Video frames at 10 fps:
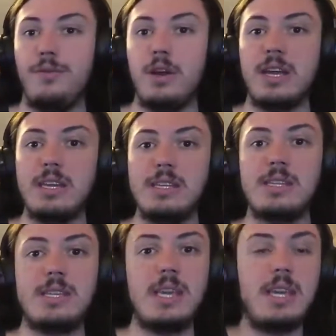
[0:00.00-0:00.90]
frickin'
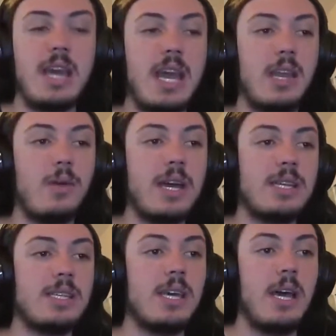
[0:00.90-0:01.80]
see.
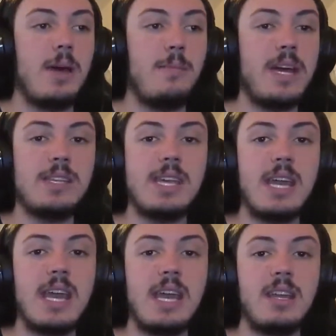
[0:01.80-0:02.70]
Anyways, Ben
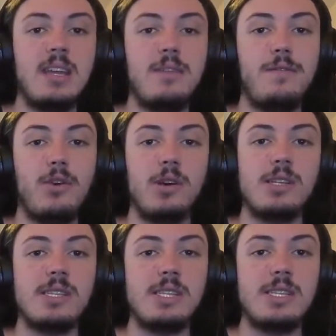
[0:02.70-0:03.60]
10 Alien
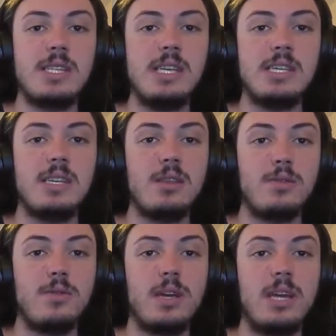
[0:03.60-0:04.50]
Force, Season
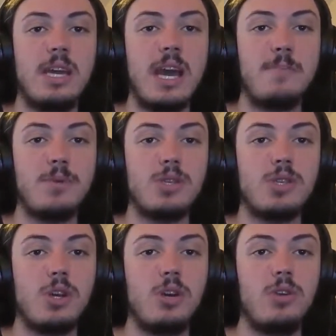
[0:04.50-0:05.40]
3,
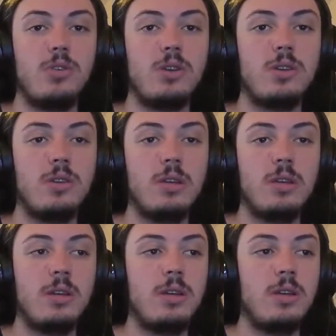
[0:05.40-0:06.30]
Episode
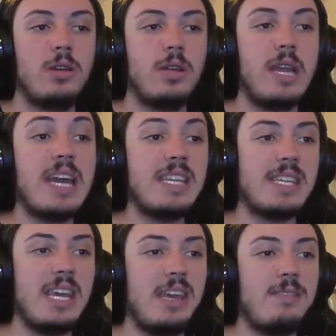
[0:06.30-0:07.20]

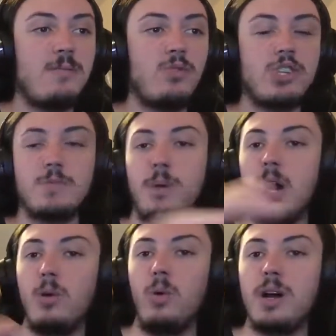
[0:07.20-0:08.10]
19, which is
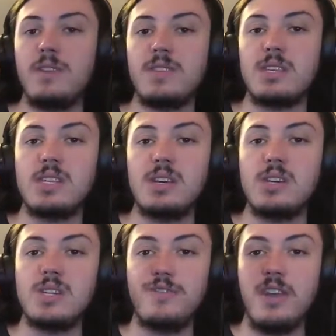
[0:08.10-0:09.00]
Part 1 of the
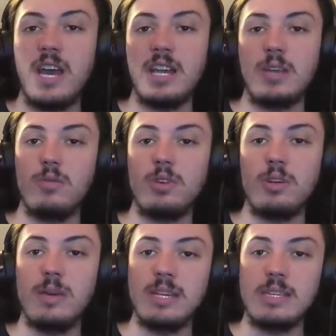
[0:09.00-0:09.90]
series finale, will
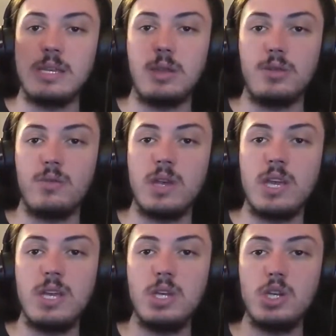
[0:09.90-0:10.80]
commence in
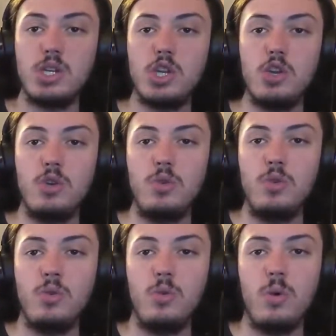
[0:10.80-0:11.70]
3, 2,
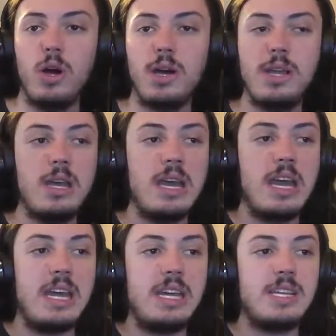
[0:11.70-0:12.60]
1,
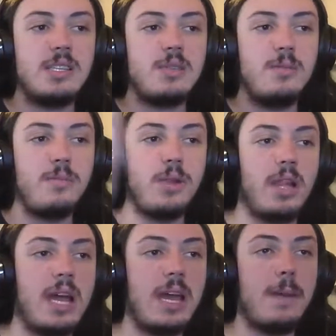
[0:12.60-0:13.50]
and
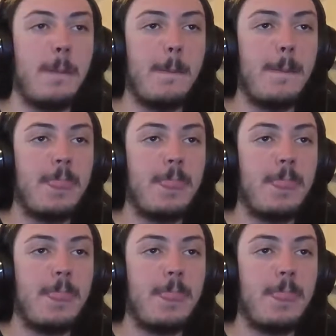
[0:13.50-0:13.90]
play.